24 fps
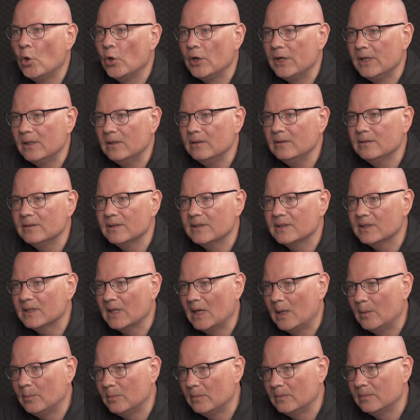oil.
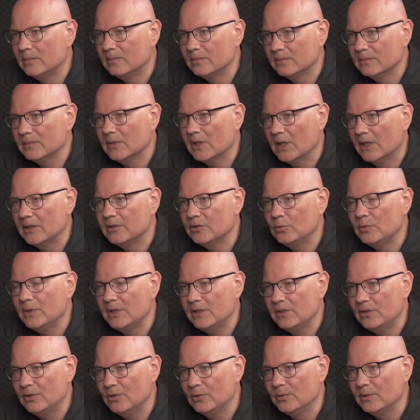Some
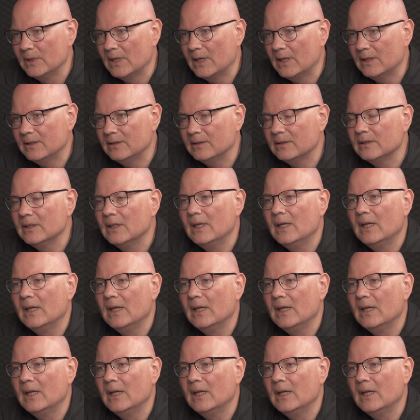countries do that.